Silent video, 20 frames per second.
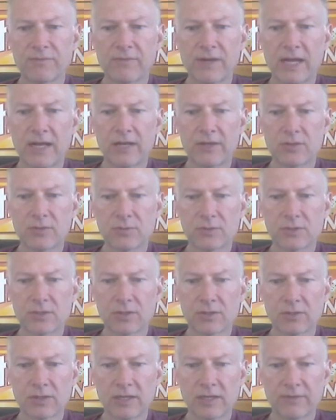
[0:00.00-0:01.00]
values
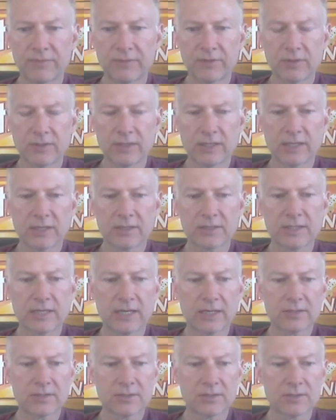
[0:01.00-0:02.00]
here left on the
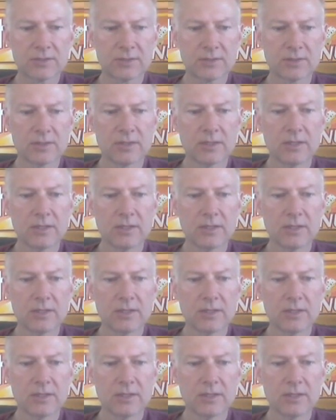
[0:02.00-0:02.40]
x-axis.